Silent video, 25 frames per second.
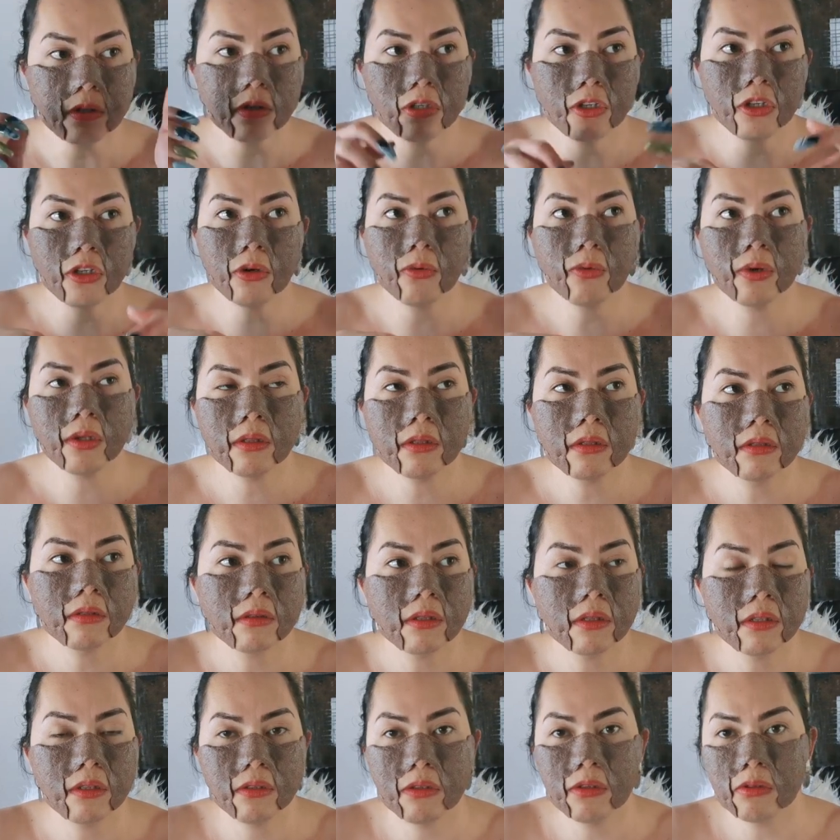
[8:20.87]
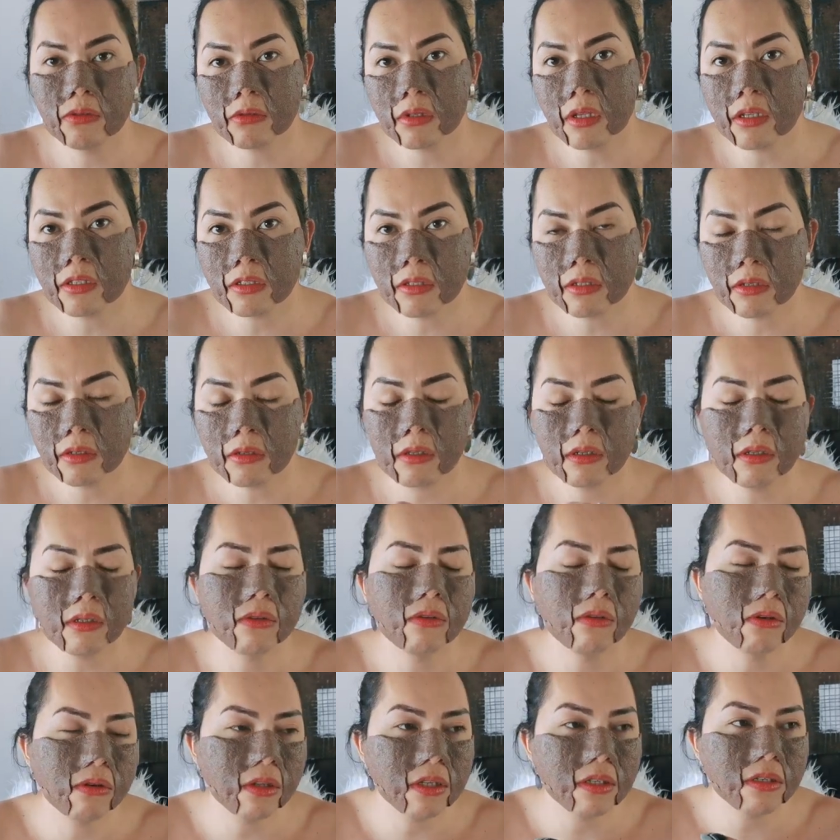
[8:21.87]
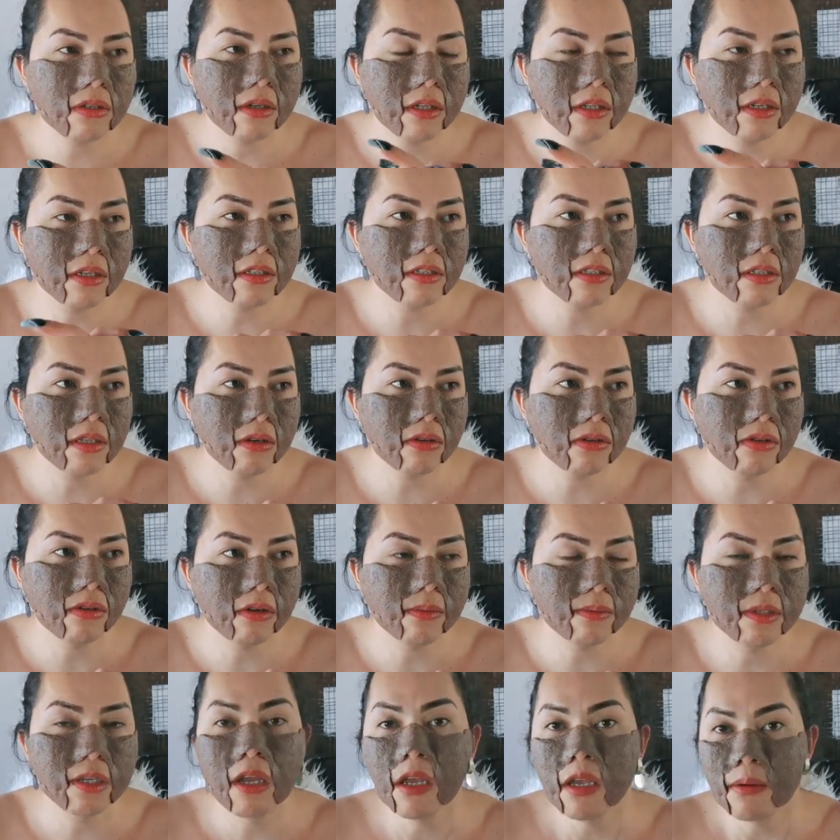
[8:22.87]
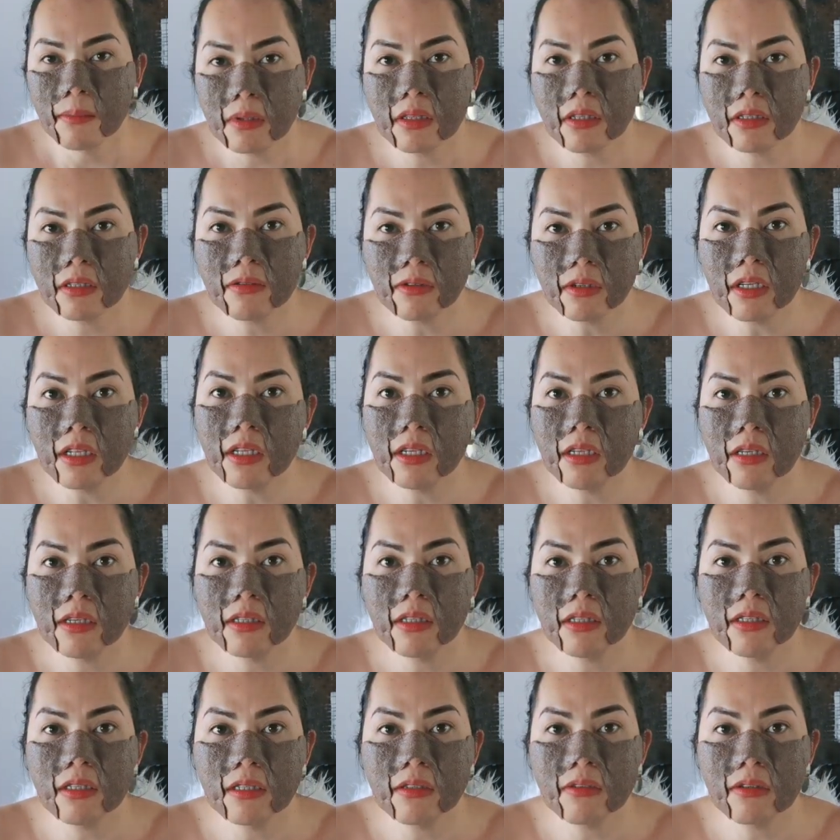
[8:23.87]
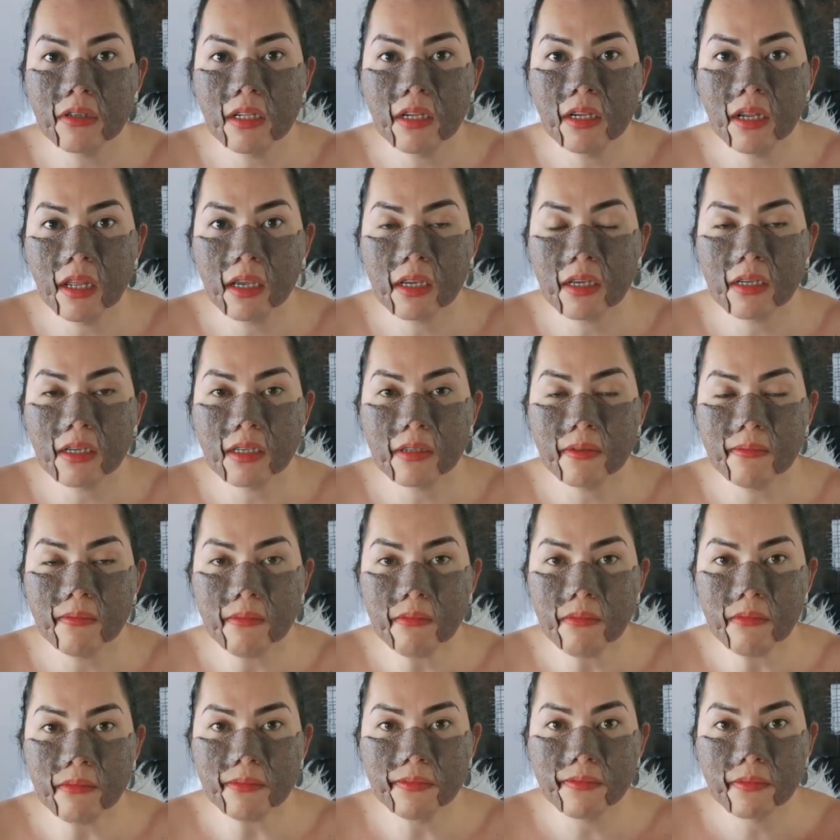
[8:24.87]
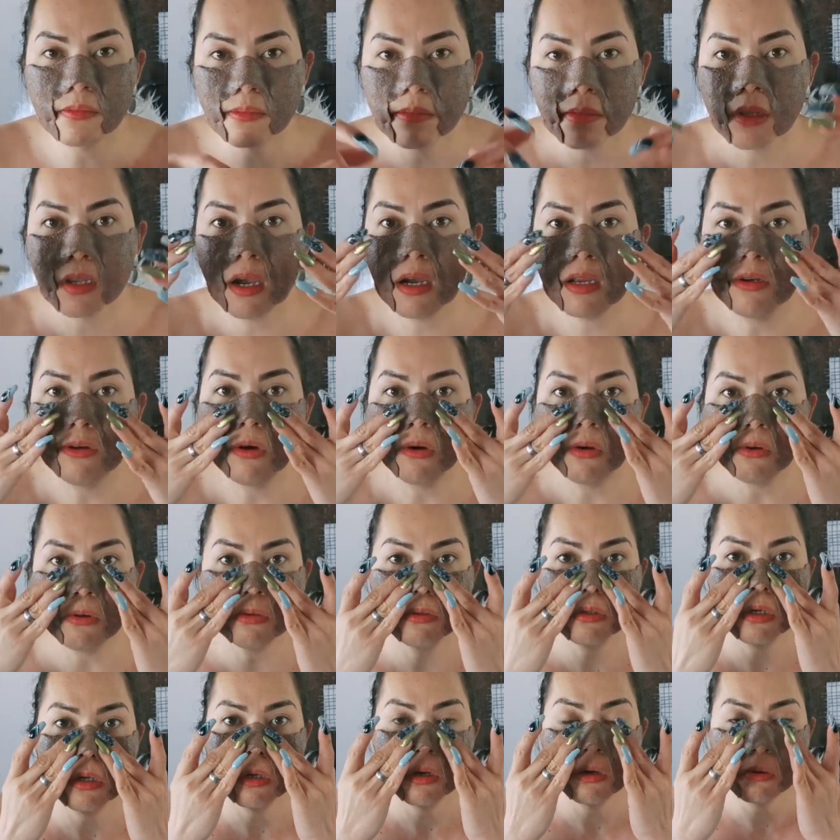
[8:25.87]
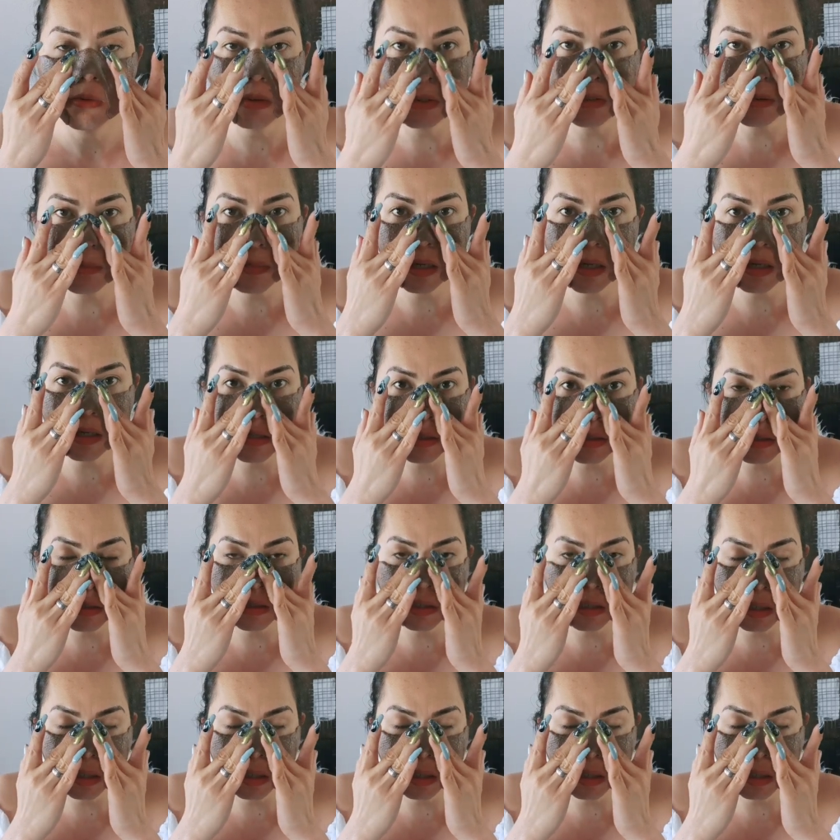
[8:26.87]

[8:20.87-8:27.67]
You know when you touch, no, that's really not stick on your arms. But this is really like a dough when you make